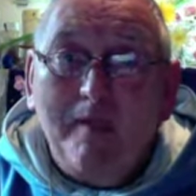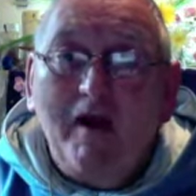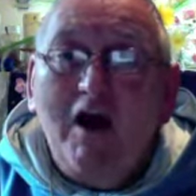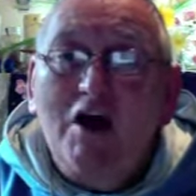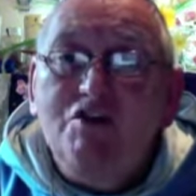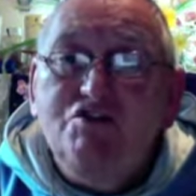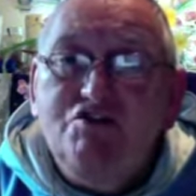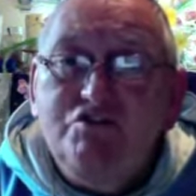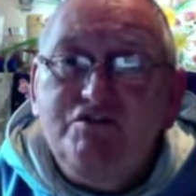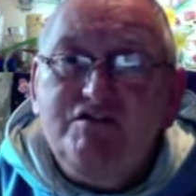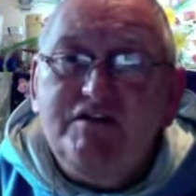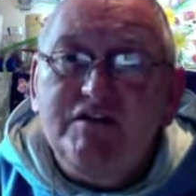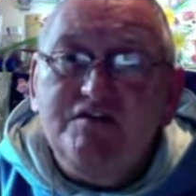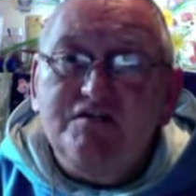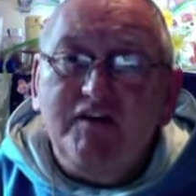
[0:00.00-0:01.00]
Our
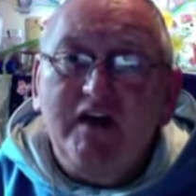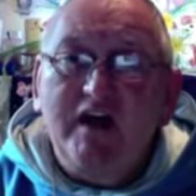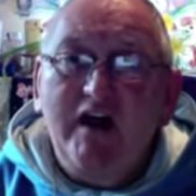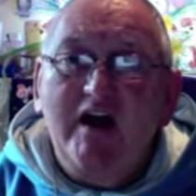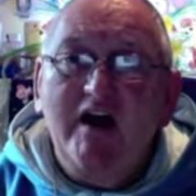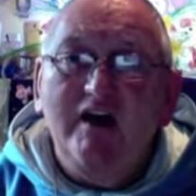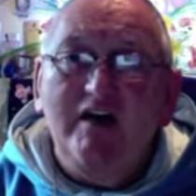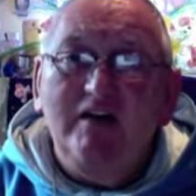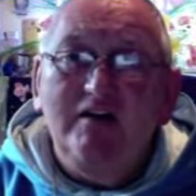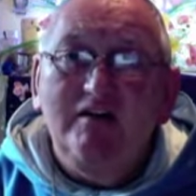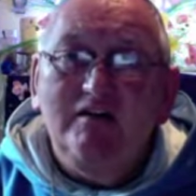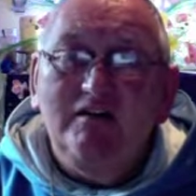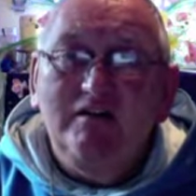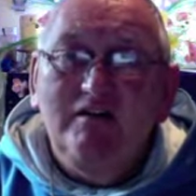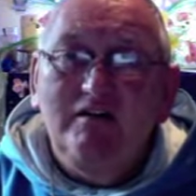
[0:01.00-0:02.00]
duty of care
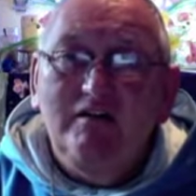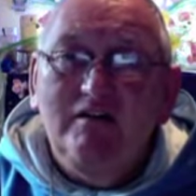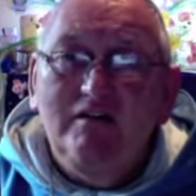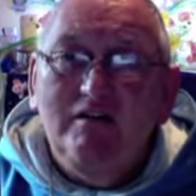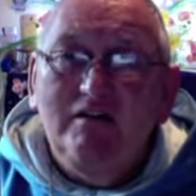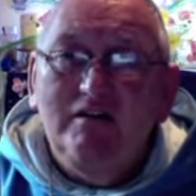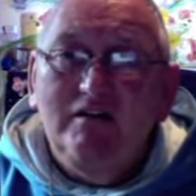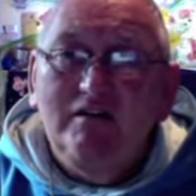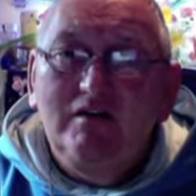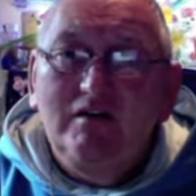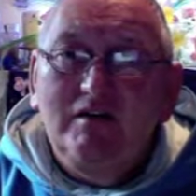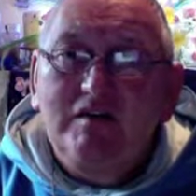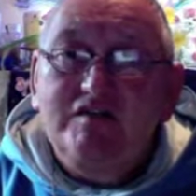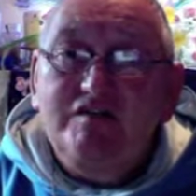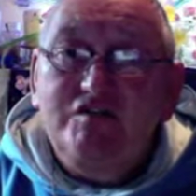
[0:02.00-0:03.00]

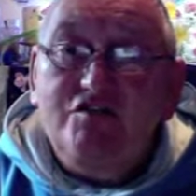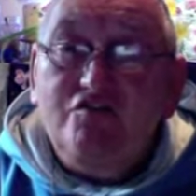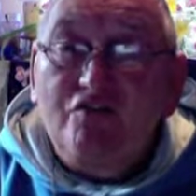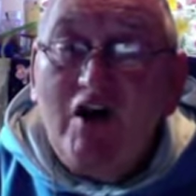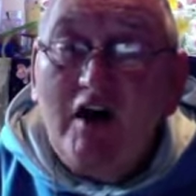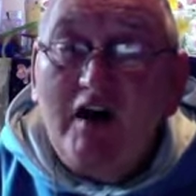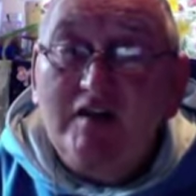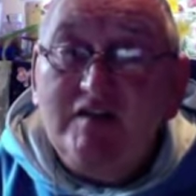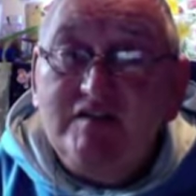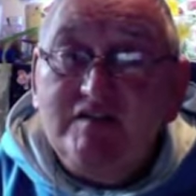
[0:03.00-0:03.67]
is to try and